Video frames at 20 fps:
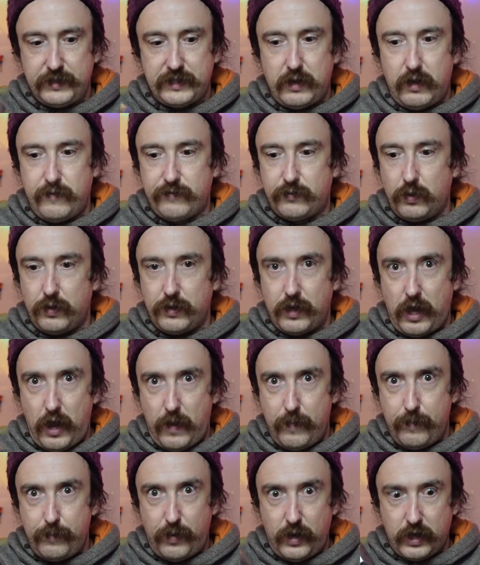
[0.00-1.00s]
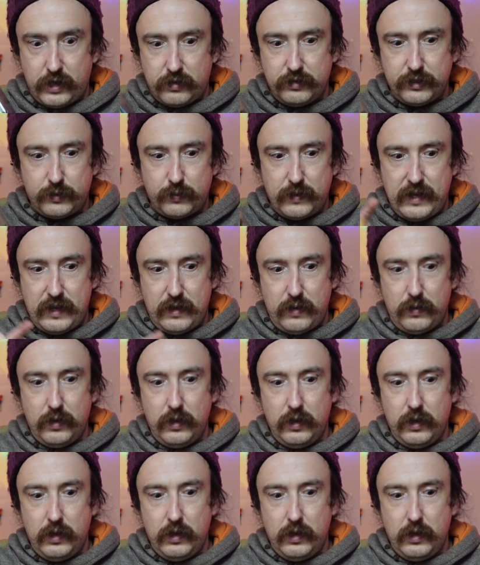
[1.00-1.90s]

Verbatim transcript: So I've got the humbucker as well,